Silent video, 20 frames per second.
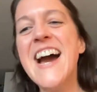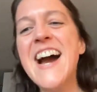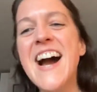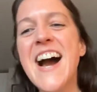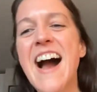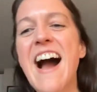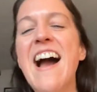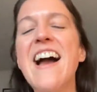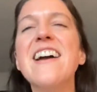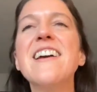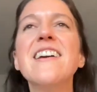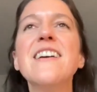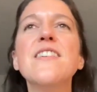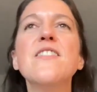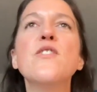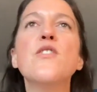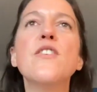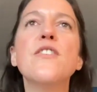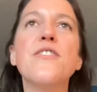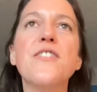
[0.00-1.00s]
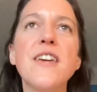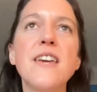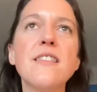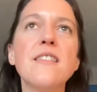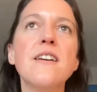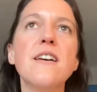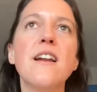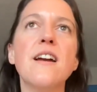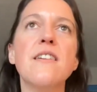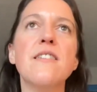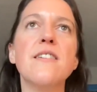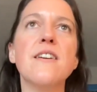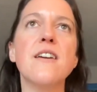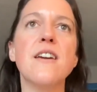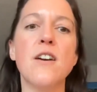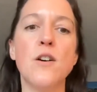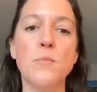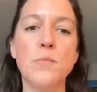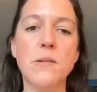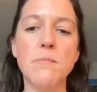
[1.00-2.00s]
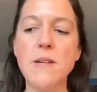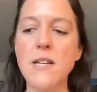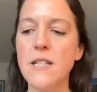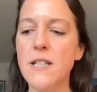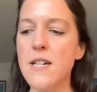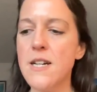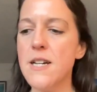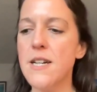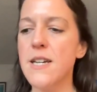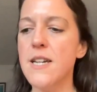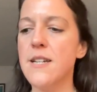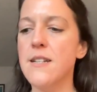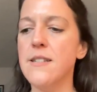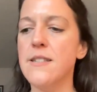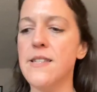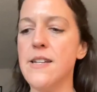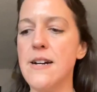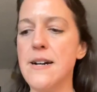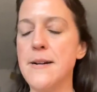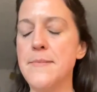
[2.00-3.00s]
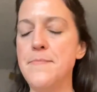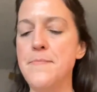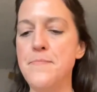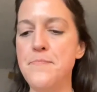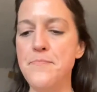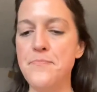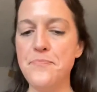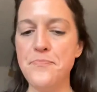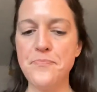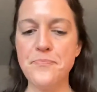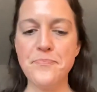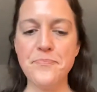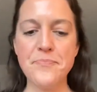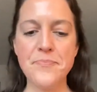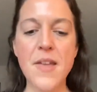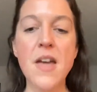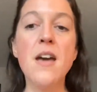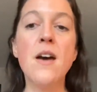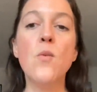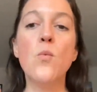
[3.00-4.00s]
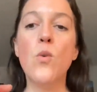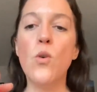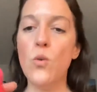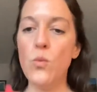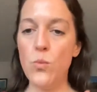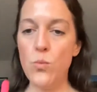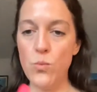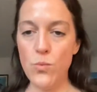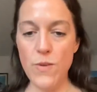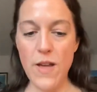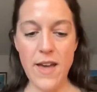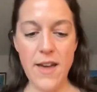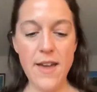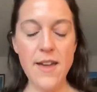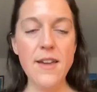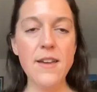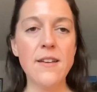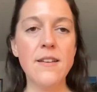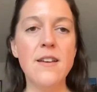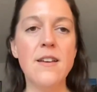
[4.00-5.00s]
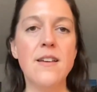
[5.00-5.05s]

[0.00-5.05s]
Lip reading: The thing that I think helps me a lot is well, A,